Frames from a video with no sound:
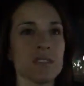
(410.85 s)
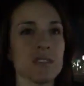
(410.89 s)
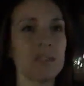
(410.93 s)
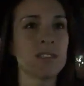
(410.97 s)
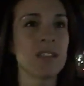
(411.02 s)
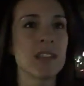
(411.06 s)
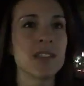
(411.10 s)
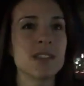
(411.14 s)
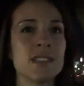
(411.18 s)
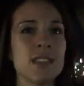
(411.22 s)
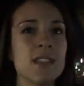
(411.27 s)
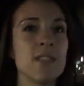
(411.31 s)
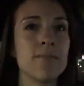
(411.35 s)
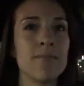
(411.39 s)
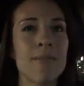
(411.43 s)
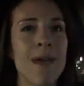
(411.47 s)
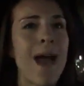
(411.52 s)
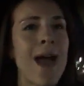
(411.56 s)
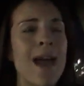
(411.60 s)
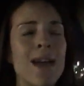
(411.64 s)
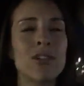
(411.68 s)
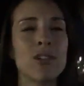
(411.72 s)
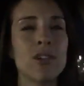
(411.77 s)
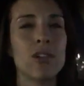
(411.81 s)
doesn't
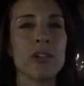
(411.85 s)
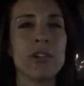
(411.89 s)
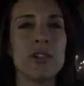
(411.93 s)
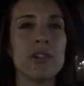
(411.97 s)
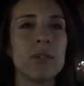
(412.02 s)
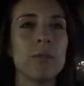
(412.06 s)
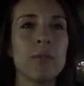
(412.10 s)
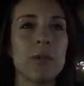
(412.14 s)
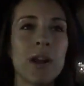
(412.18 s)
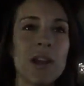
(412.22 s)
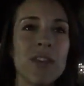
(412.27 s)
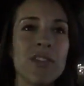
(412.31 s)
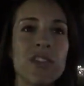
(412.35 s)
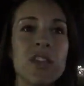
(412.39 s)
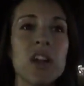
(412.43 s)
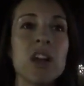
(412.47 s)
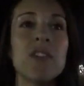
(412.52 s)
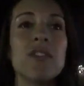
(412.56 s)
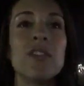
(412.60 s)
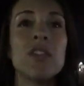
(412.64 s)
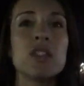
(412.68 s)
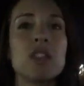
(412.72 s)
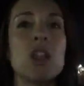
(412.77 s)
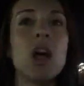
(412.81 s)
matter when I think
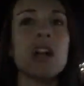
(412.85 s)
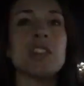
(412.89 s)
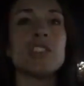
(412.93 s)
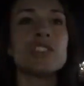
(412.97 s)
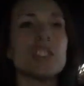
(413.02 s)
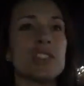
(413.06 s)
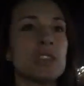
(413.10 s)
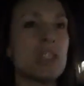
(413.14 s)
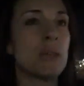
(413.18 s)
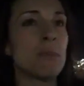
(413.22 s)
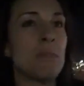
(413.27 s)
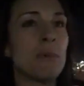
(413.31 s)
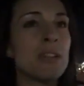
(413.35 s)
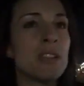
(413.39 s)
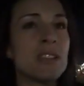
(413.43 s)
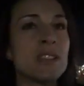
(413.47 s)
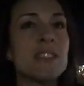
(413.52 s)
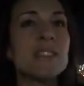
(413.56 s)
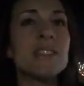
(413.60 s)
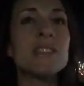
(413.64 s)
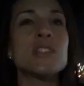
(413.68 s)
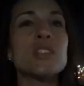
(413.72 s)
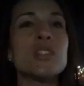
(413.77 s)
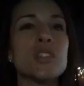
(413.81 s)
of it logically, but it's
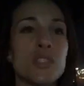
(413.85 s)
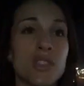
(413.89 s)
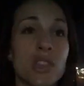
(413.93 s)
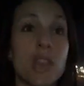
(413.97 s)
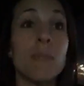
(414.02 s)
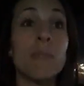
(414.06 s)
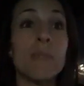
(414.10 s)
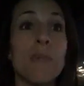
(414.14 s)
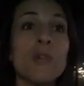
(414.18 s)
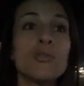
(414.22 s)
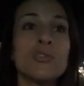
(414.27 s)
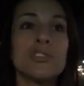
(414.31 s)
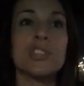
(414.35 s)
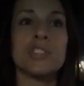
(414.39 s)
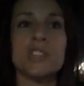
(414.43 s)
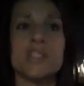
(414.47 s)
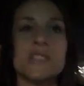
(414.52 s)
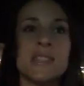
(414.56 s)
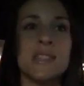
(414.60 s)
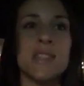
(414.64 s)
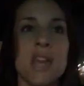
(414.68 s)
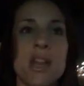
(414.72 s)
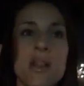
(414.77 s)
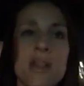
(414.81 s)
still, the emotion
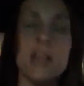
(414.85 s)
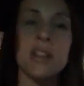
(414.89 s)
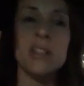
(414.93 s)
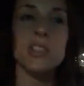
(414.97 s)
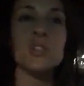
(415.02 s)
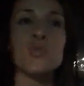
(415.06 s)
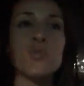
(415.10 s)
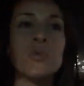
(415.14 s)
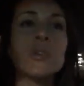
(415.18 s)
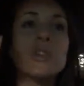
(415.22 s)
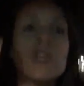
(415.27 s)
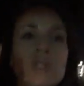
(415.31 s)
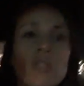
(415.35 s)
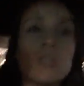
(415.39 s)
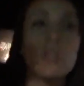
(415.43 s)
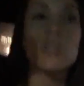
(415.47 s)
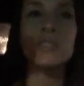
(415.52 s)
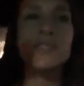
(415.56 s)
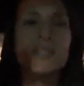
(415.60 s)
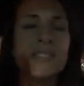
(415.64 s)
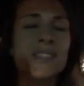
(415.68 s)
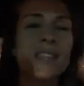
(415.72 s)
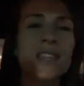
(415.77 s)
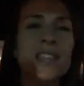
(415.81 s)
is there and it's real.
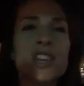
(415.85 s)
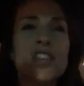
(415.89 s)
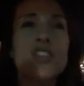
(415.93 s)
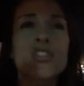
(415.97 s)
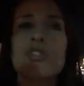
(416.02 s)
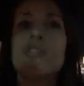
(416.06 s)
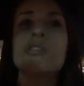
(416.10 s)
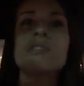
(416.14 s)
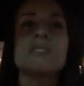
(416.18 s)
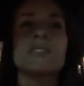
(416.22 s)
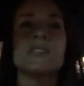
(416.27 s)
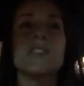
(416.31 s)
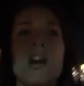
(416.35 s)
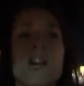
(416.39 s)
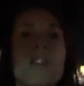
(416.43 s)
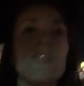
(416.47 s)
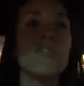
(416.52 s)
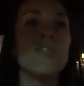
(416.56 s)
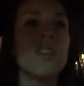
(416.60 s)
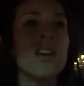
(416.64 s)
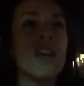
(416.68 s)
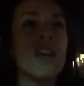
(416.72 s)
But silly girl stuff.